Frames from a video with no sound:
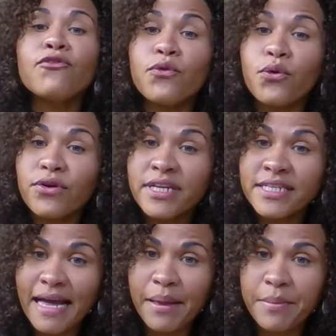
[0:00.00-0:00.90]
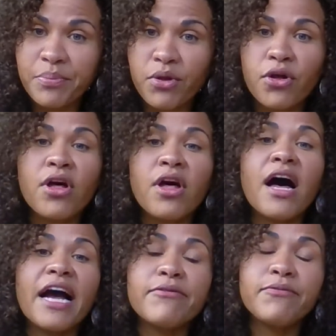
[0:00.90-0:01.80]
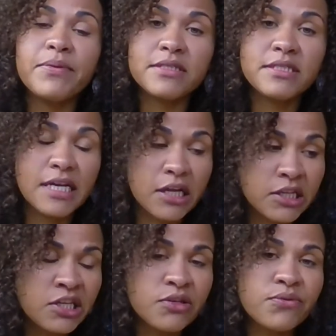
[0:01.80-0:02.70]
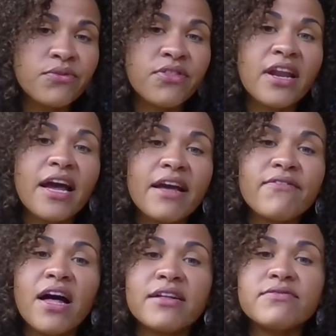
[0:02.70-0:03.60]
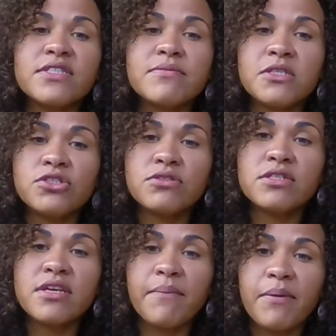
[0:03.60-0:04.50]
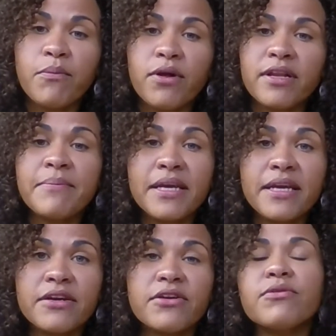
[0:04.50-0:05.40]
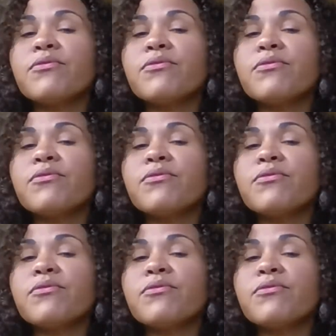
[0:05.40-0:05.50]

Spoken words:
For example, I've been telling you that I've had some issues come up while I'm here